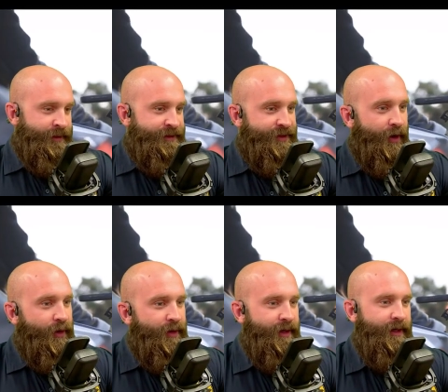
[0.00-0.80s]

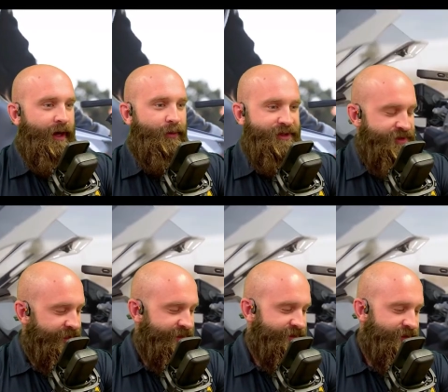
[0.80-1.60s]
So I want you
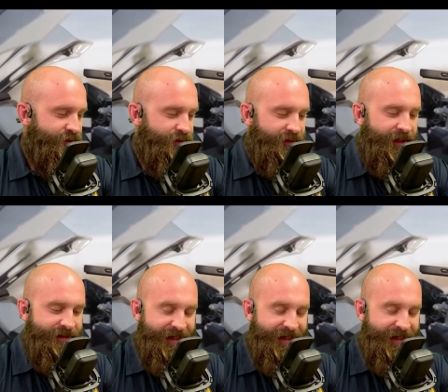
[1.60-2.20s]
guys to utilize